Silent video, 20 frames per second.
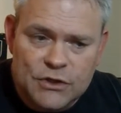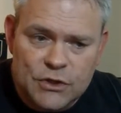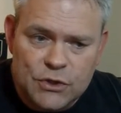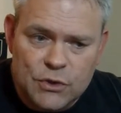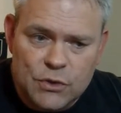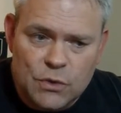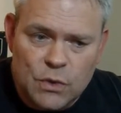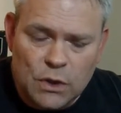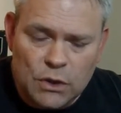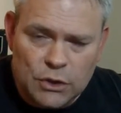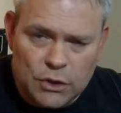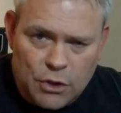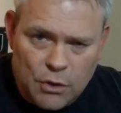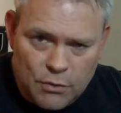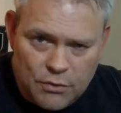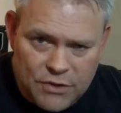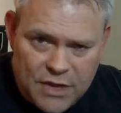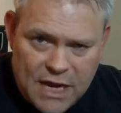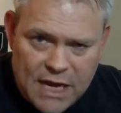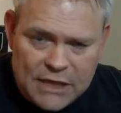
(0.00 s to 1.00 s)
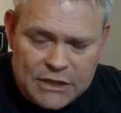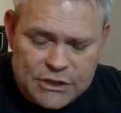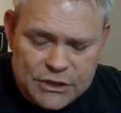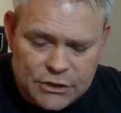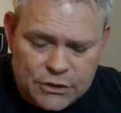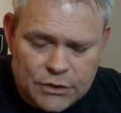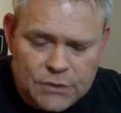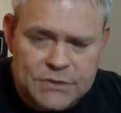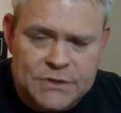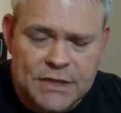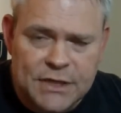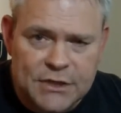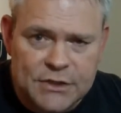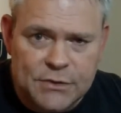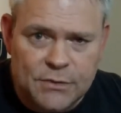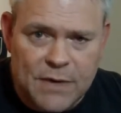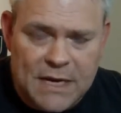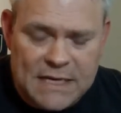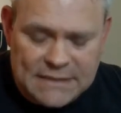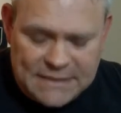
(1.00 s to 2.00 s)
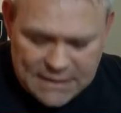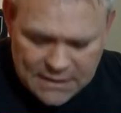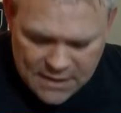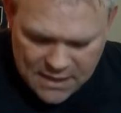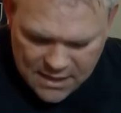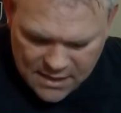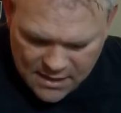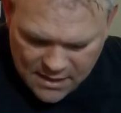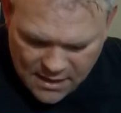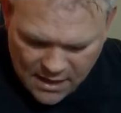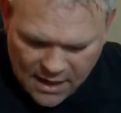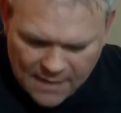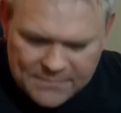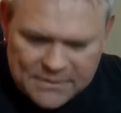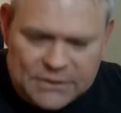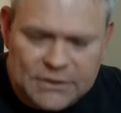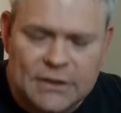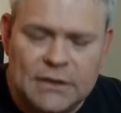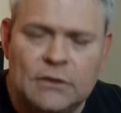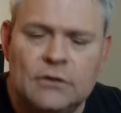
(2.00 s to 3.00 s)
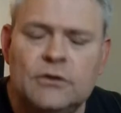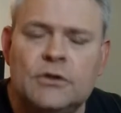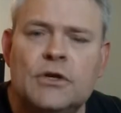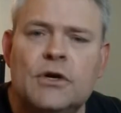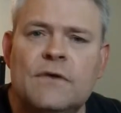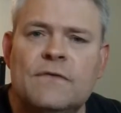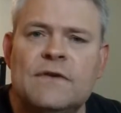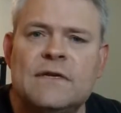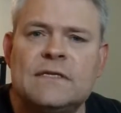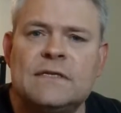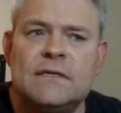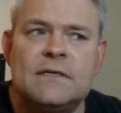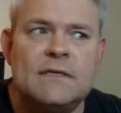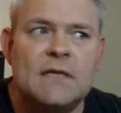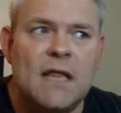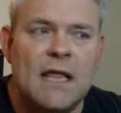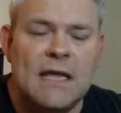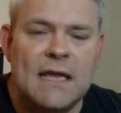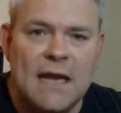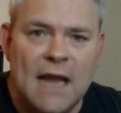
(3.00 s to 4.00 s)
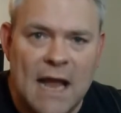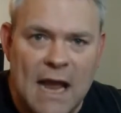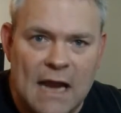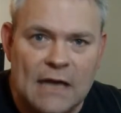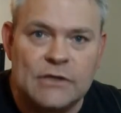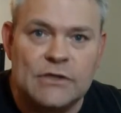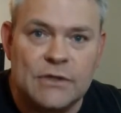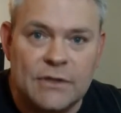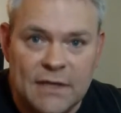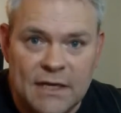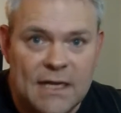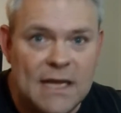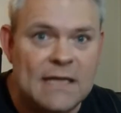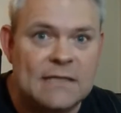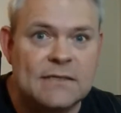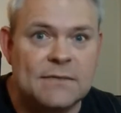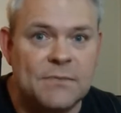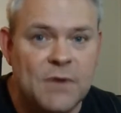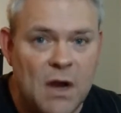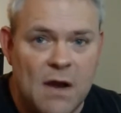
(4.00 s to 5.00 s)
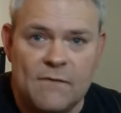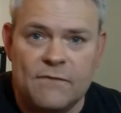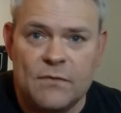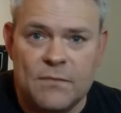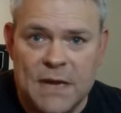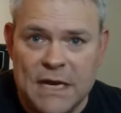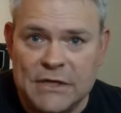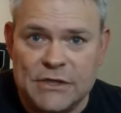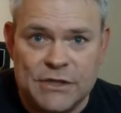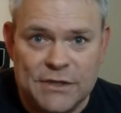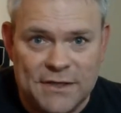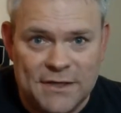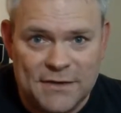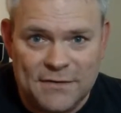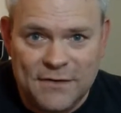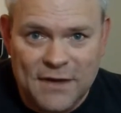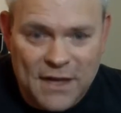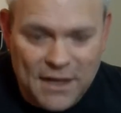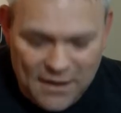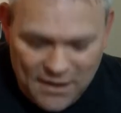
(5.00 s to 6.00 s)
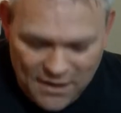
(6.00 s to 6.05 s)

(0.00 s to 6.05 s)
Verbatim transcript: to lower the action, loosen it to raise it. I'm a little nervous until I can actually get some confirmation